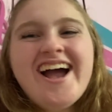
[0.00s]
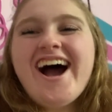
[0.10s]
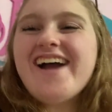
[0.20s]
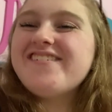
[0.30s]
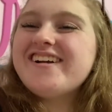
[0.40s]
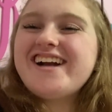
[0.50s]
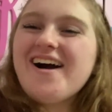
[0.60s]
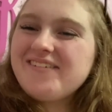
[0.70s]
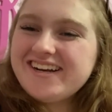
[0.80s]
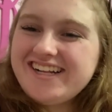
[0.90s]
I
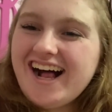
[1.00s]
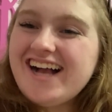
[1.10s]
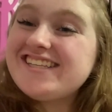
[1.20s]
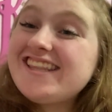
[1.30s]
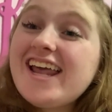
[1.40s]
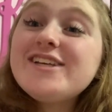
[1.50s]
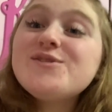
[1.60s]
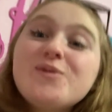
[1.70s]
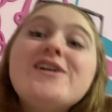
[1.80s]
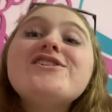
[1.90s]
forgot one class, and that is
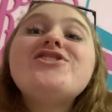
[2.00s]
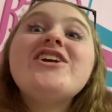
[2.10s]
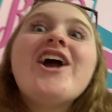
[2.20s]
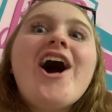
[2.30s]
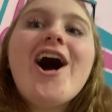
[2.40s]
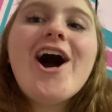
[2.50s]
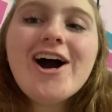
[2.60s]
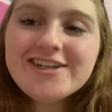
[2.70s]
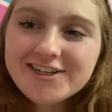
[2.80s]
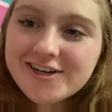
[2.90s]
World
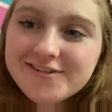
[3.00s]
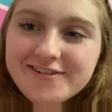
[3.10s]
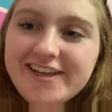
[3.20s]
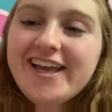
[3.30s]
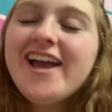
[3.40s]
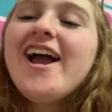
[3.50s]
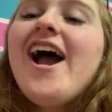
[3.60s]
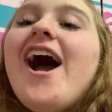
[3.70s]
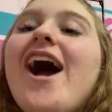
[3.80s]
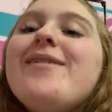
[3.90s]
Geography.
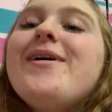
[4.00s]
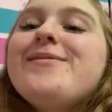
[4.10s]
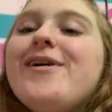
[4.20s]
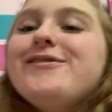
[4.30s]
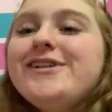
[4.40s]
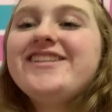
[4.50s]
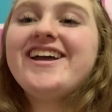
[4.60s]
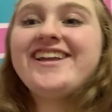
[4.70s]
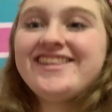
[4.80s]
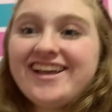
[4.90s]
I'm not really
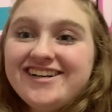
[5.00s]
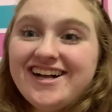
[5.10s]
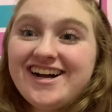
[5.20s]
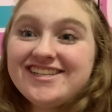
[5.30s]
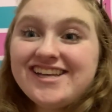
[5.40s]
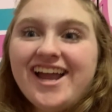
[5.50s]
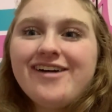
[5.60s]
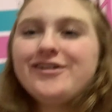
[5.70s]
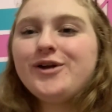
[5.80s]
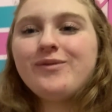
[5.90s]
liking that class. I
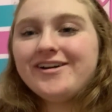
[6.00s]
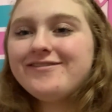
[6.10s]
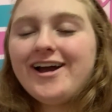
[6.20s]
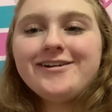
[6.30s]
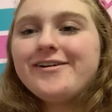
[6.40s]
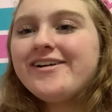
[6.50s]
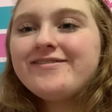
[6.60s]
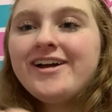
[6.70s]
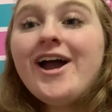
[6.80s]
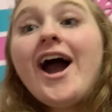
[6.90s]
have like one, I don't have,
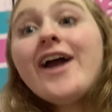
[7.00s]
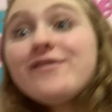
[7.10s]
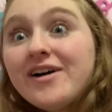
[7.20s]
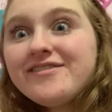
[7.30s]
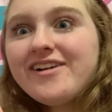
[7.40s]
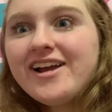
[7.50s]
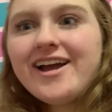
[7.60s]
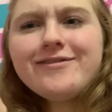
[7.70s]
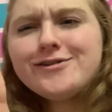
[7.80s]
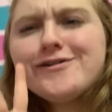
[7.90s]
I have one friend, I
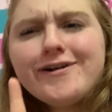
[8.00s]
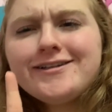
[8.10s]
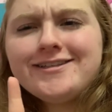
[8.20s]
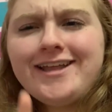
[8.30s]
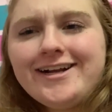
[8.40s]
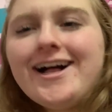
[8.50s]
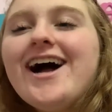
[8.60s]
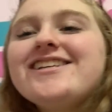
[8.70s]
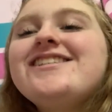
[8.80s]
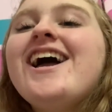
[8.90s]
have two friends in that
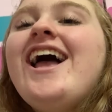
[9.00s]
class,